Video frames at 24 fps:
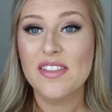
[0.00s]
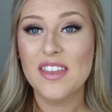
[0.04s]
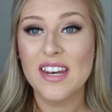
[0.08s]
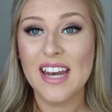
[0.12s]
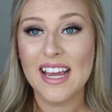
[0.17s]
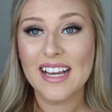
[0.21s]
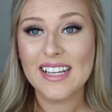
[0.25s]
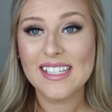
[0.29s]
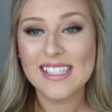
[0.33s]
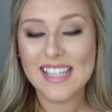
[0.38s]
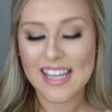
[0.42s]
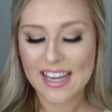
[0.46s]
The
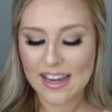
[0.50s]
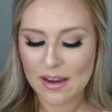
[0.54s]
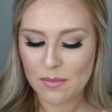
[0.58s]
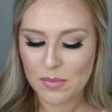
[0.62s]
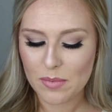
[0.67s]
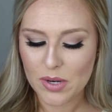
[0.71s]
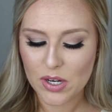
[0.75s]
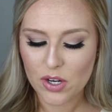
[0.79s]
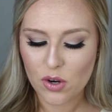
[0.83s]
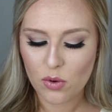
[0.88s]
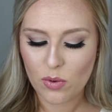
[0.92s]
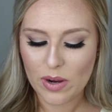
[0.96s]
next thing
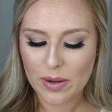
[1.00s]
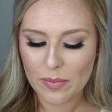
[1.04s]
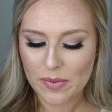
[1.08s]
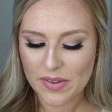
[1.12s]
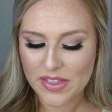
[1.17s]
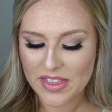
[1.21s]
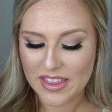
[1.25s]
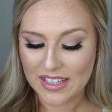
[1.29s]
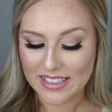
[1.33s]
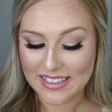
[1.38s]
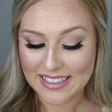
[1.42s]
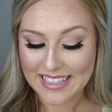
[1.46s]
I'm going to go in
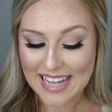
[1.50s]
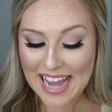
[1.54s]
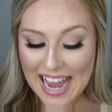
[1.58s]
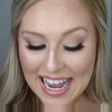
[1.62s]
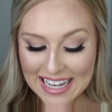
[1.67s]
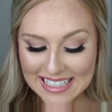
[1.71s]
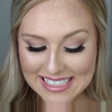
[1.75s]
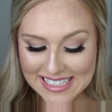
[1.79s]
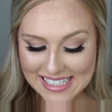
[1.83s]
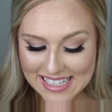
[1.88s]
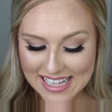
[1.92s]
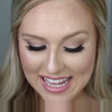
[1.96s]
with, the
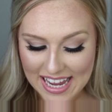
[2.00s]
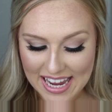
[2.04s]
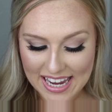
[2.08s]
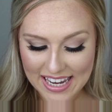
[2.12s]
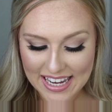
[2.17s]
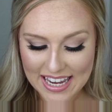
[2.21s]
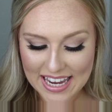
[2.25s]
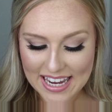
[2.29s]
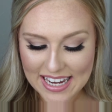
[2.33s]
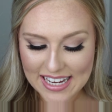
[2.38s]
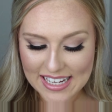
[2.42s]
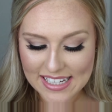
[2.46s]
last
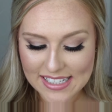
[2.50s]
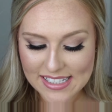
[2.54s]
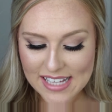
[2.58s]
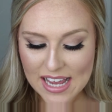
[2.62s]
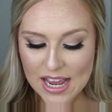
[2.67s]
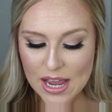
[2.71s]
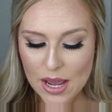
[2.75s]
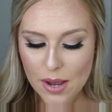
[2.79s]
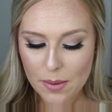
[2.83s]
thing, is